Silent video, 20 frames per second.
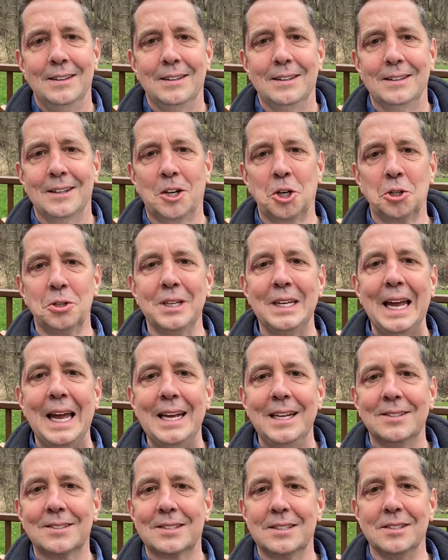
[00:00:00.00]

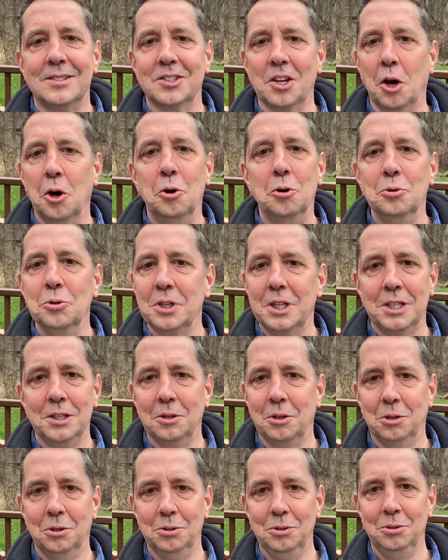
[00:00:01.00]
creates its own
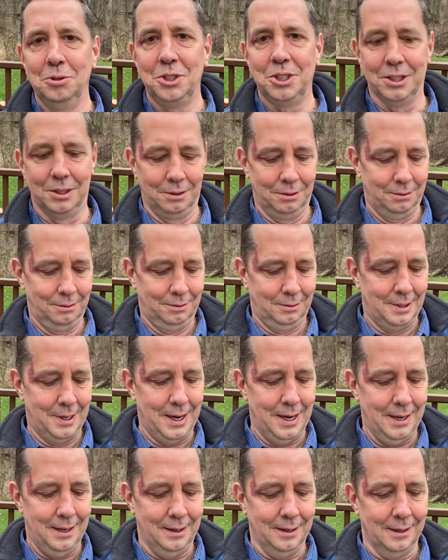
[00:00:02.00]
conclusion,
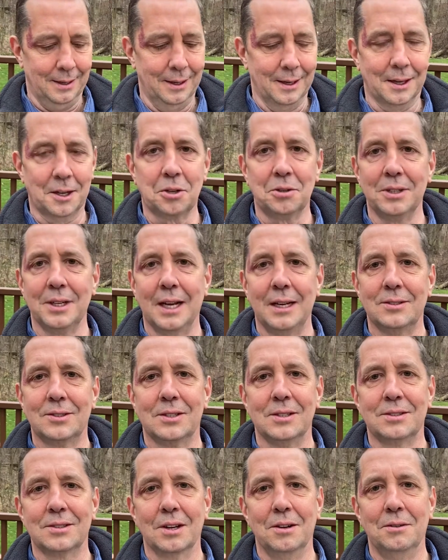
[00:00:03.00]
right? It creates
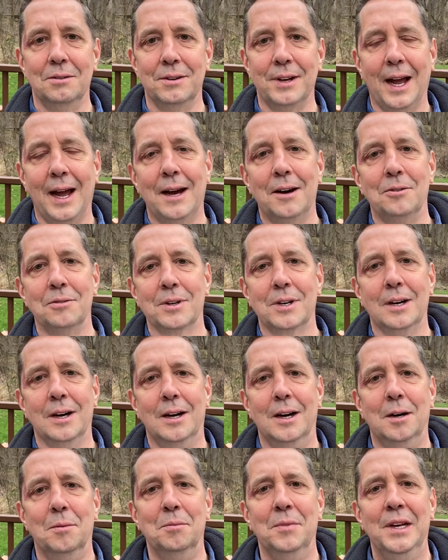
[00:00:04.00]
its own
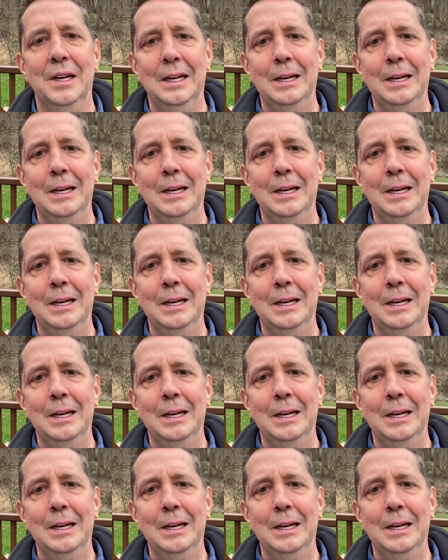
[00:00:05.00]
outcome.